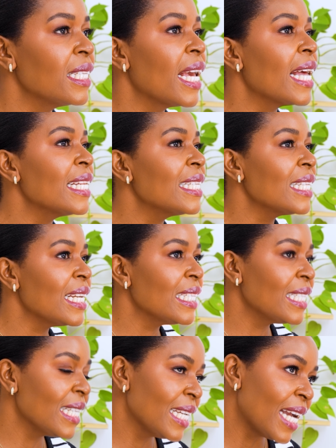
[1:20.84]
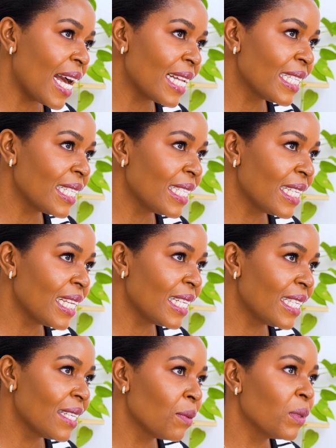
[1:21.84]
has salicylic acid in
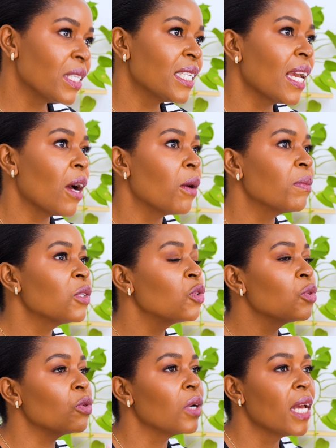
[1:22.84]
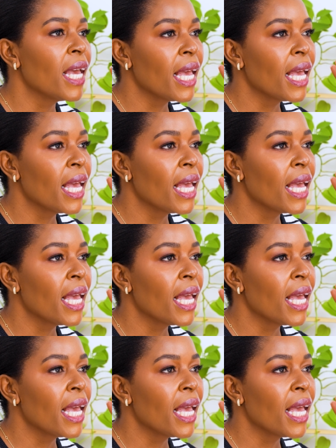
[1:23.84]
it, which helps to